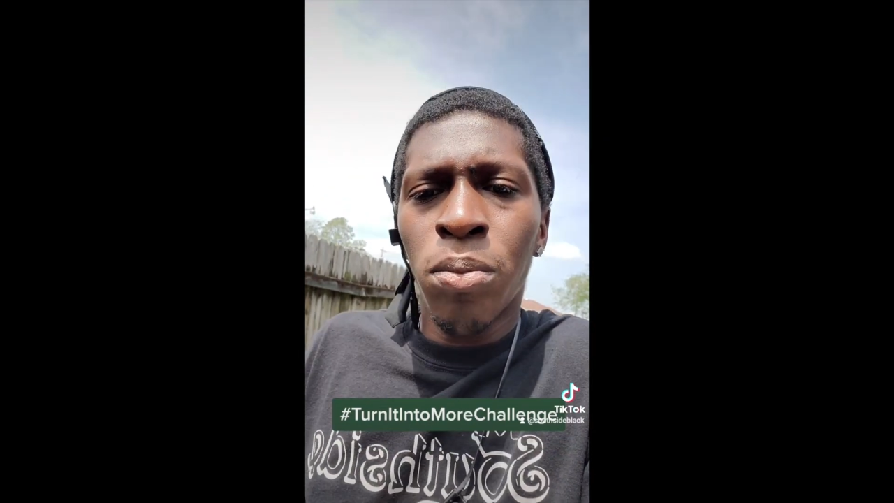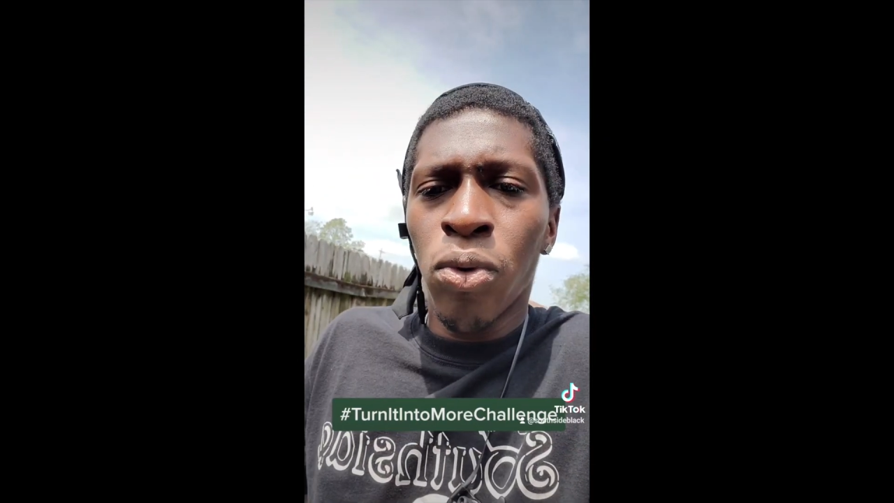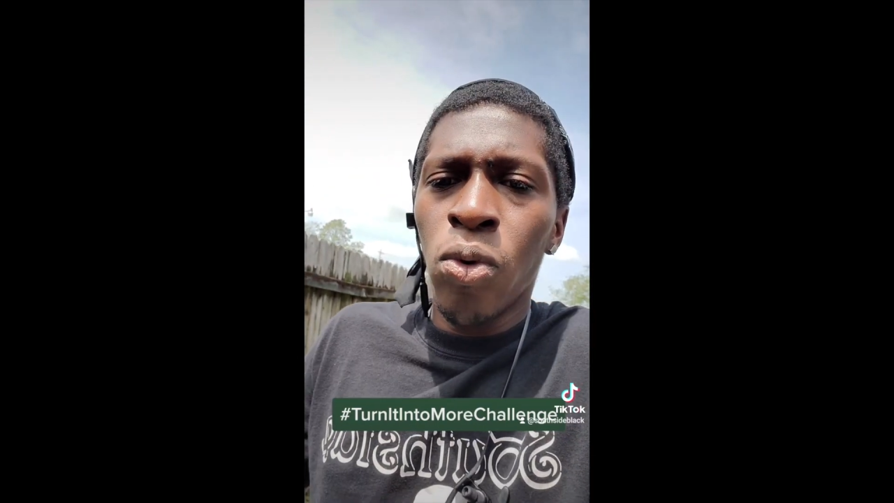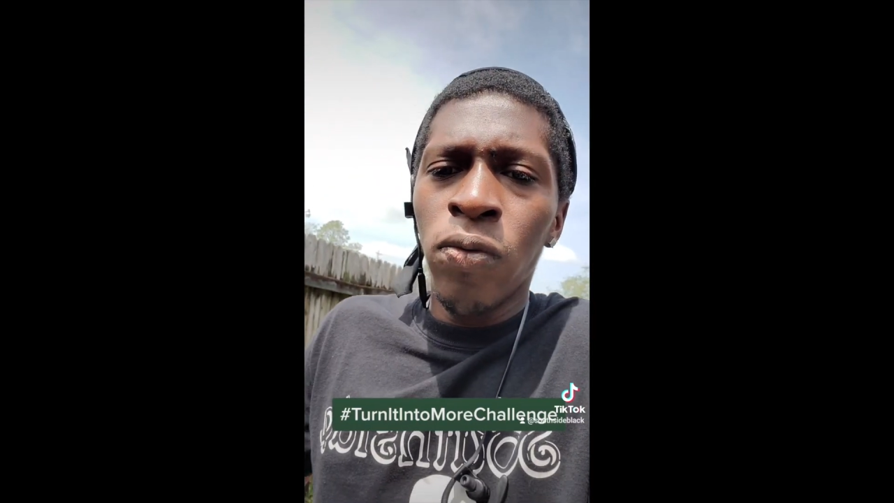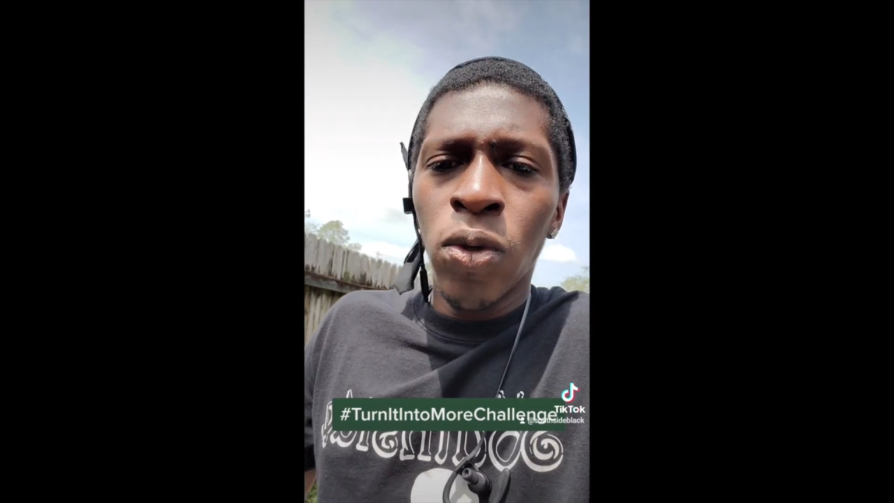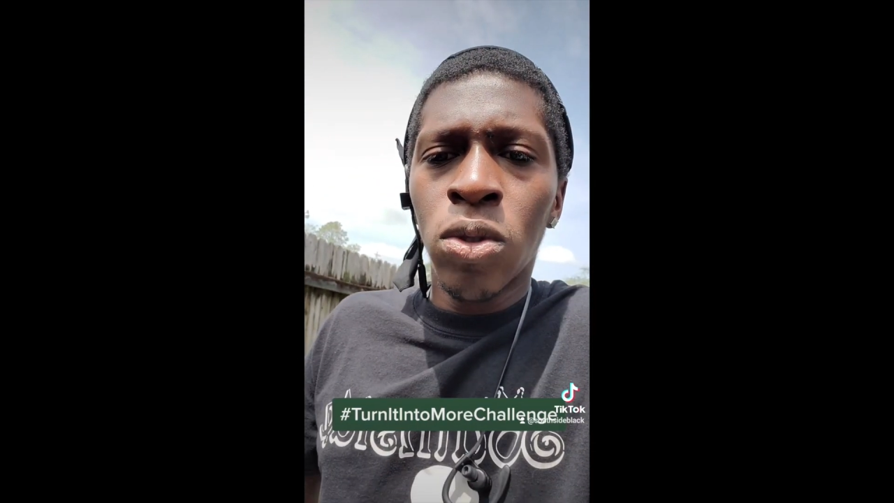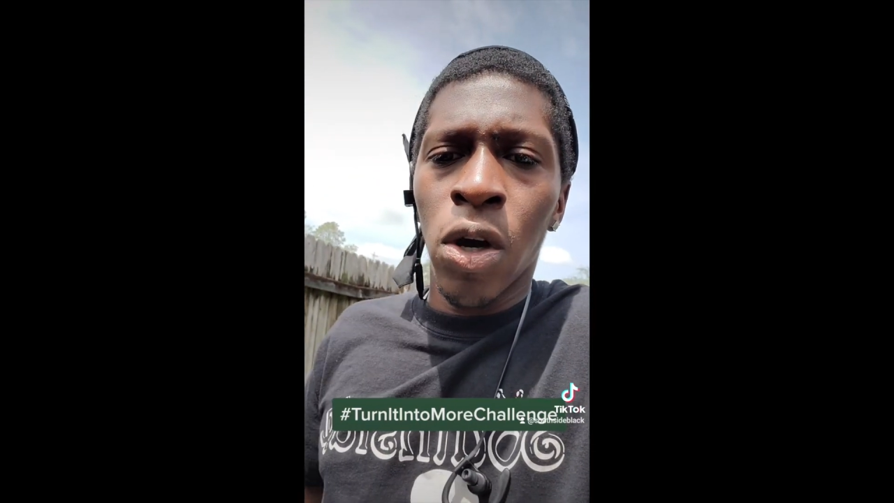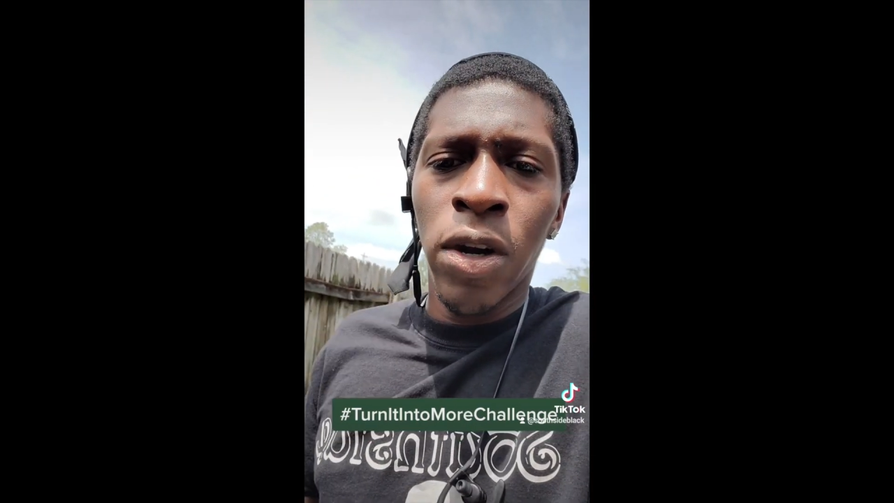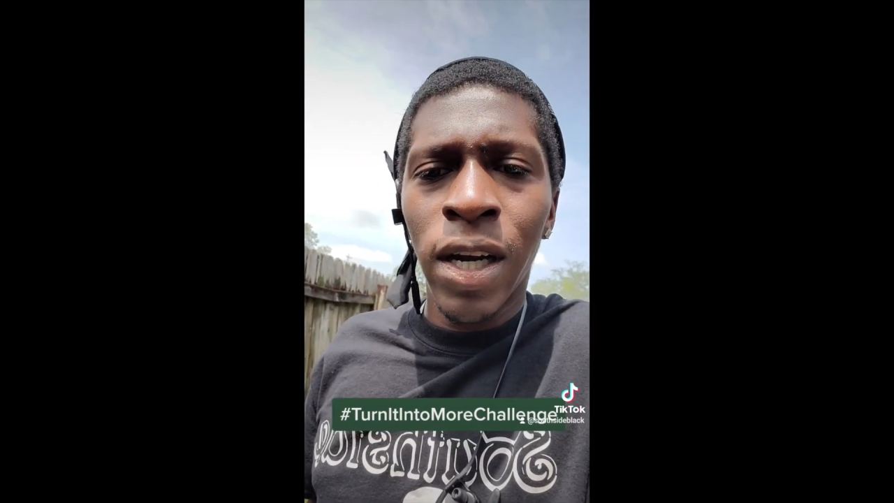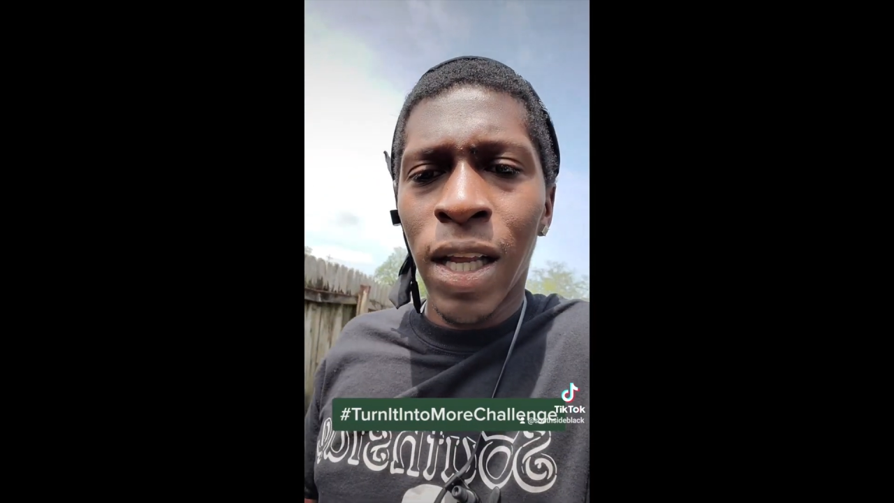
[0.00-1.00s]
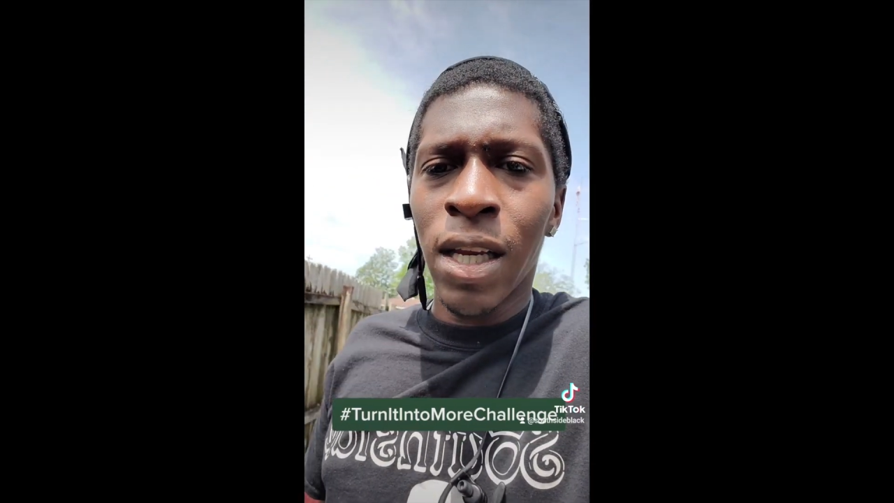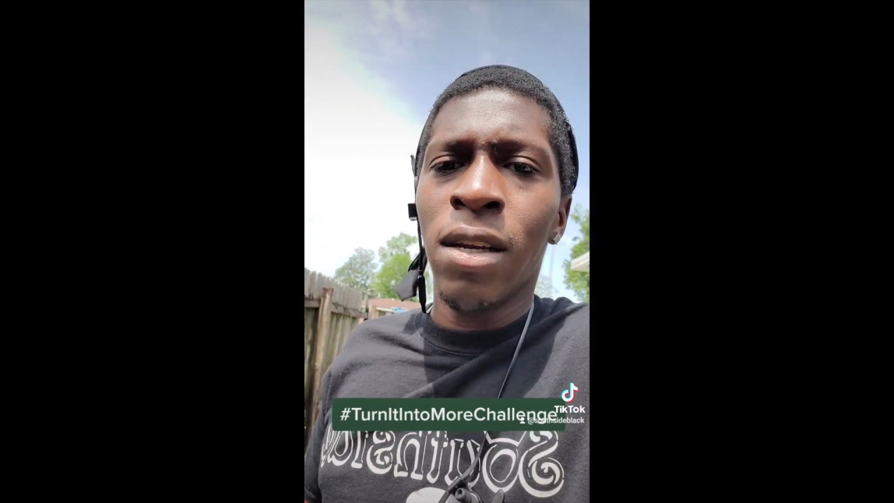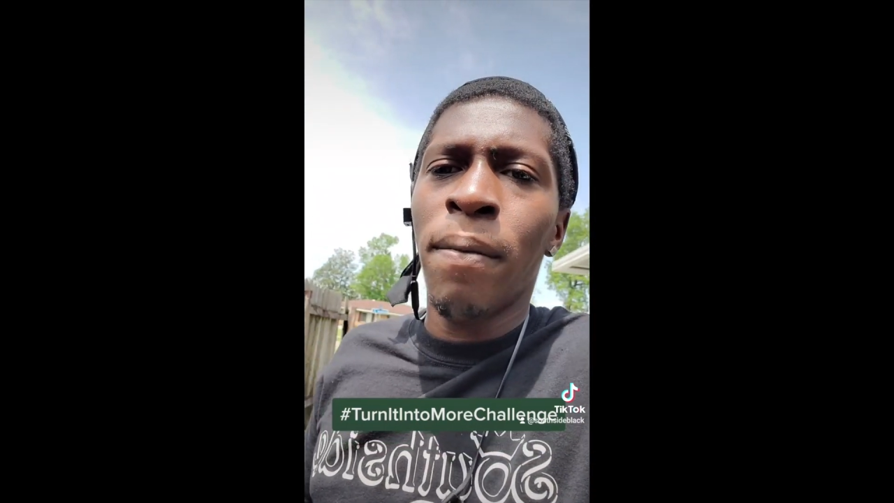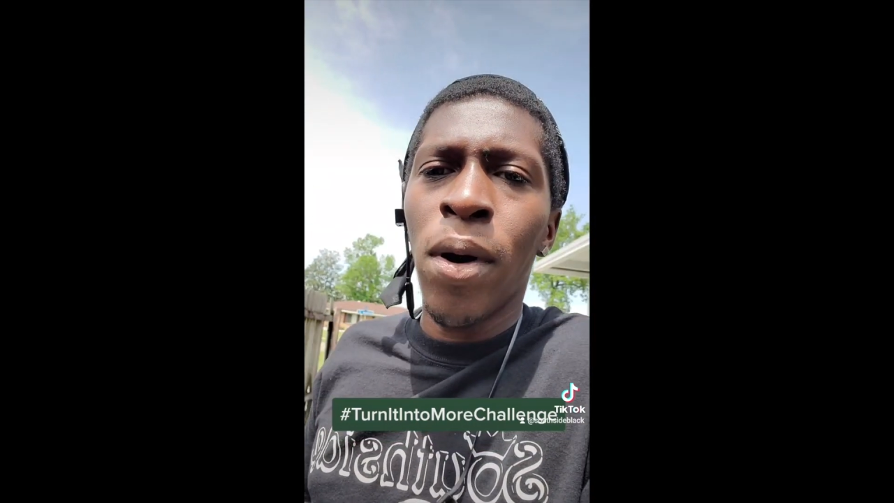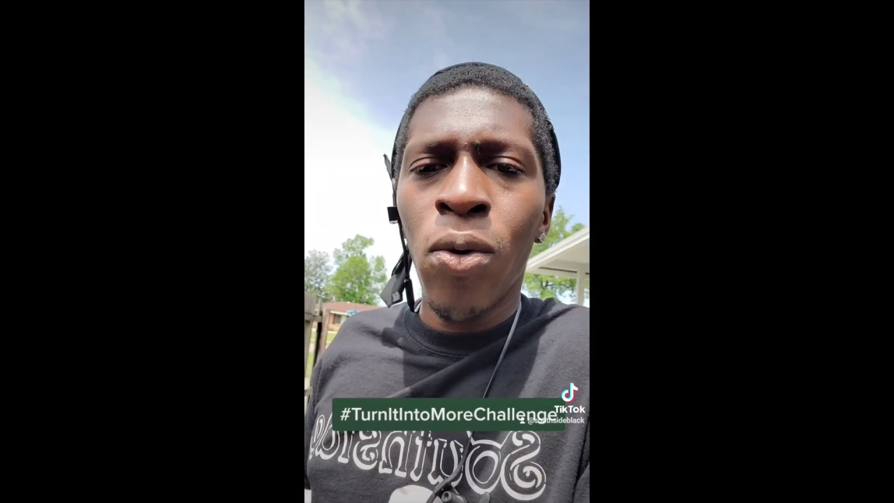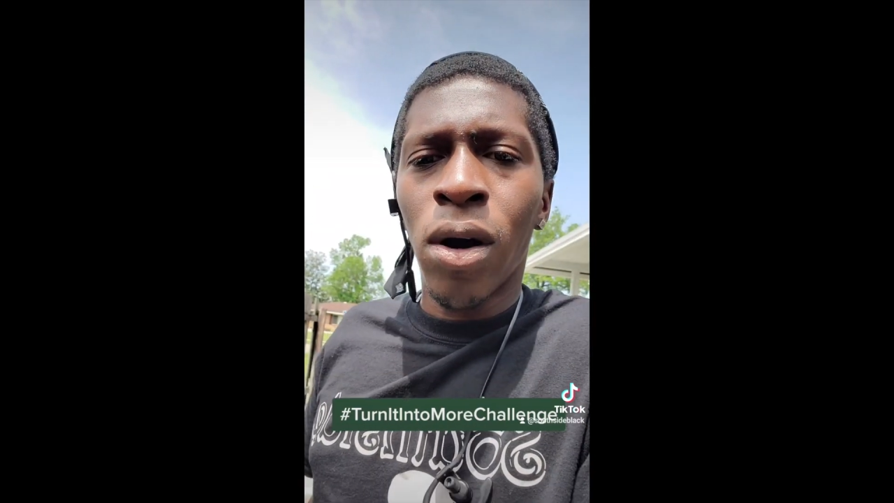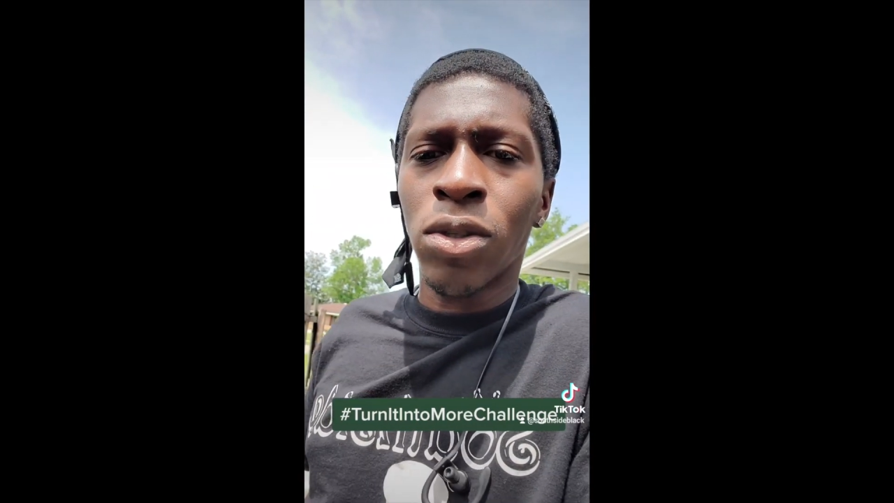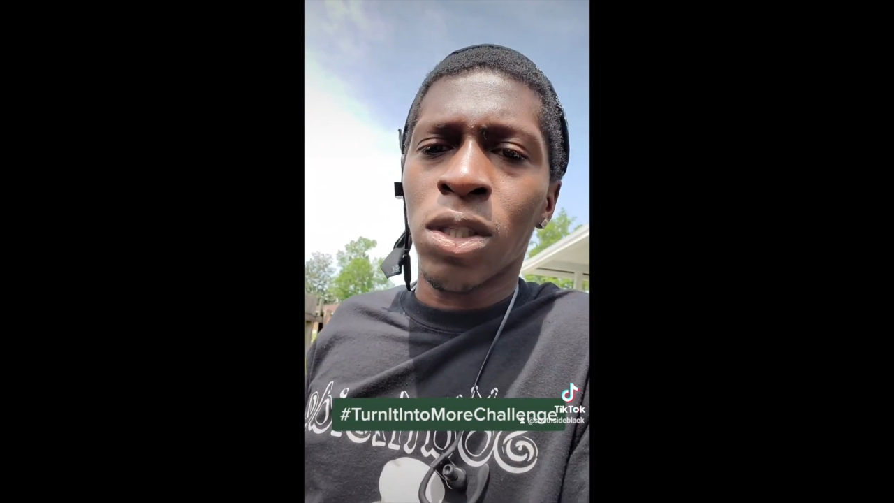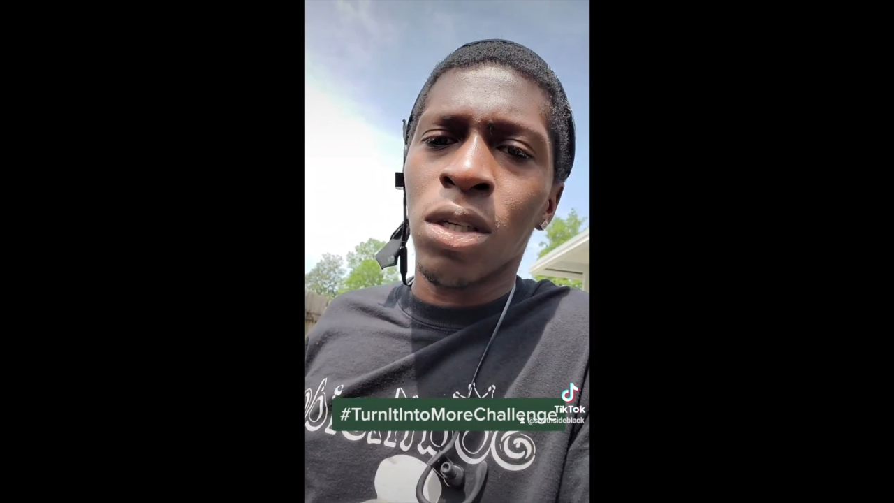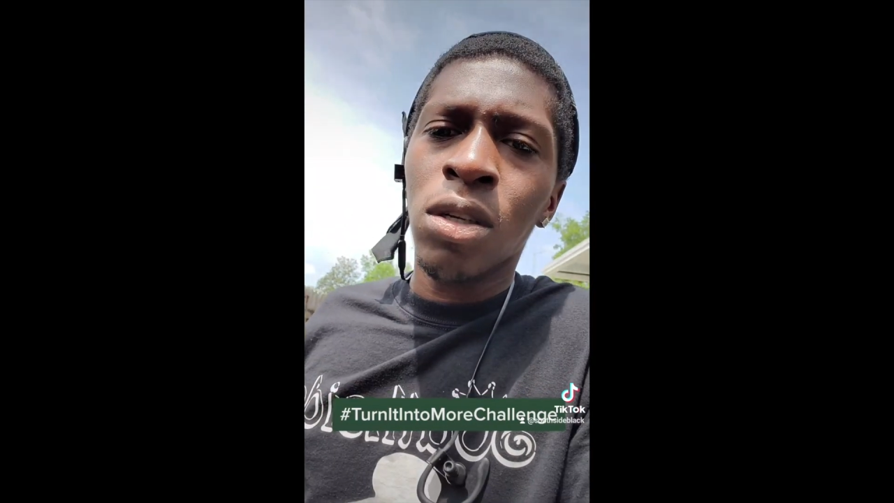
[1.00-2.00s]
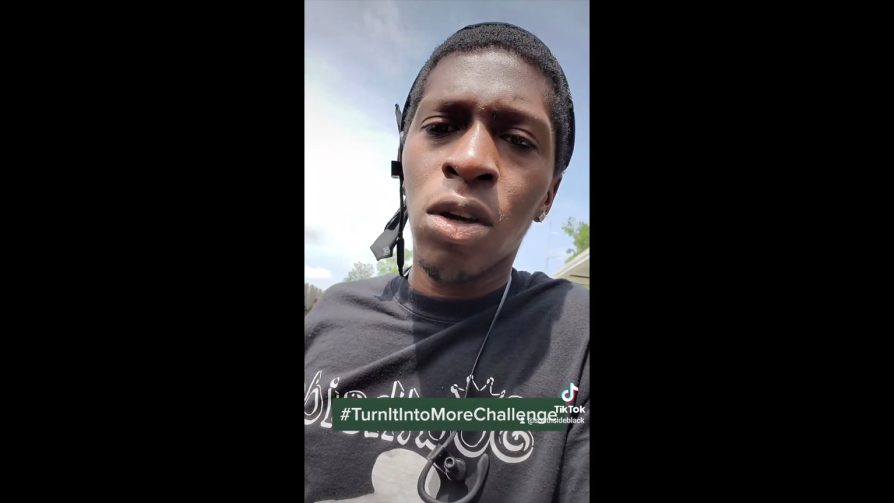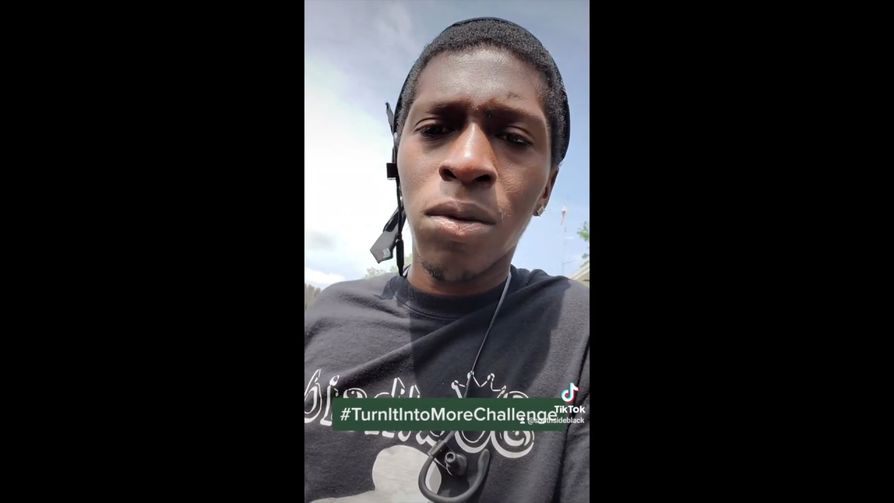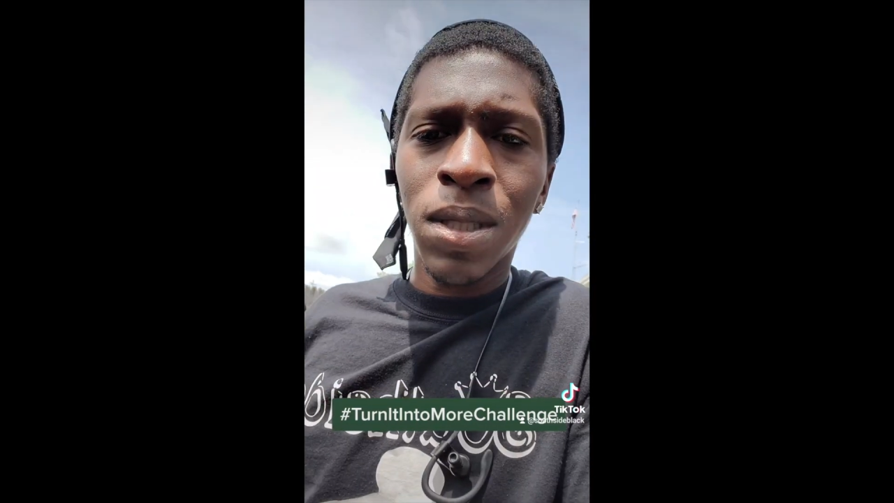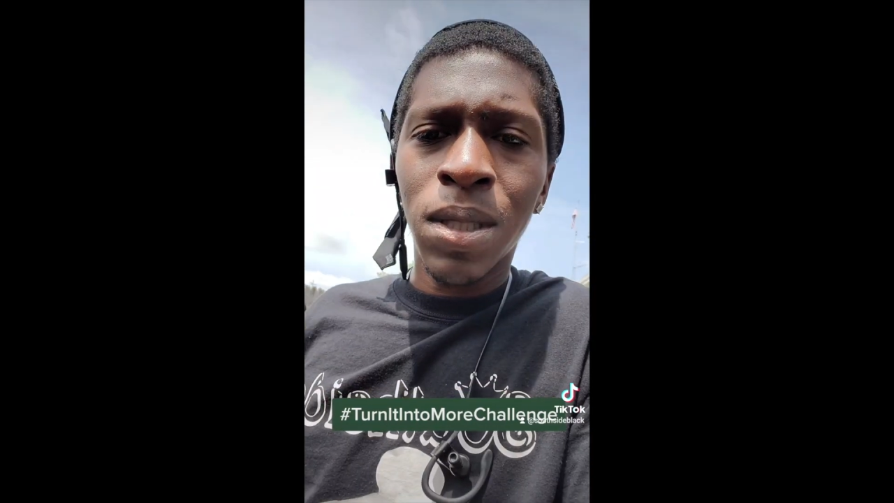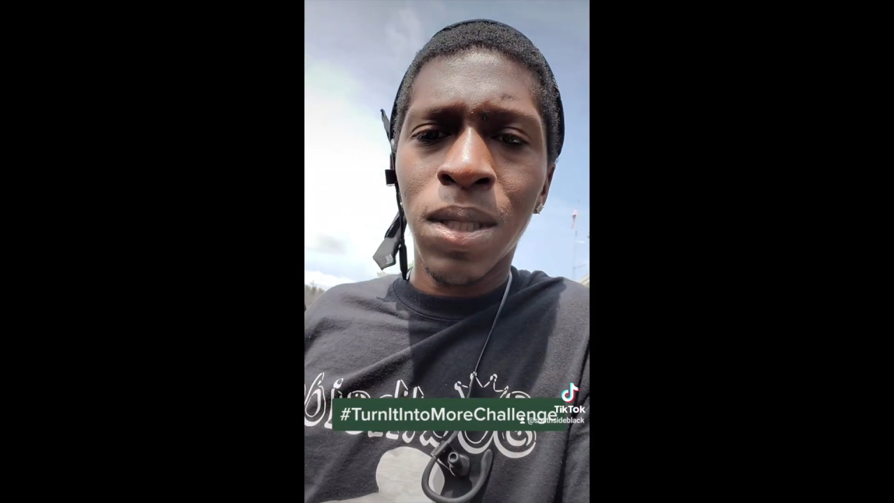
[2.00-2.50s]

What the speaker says: prove you turning it into mo out here, you know what I'm saying?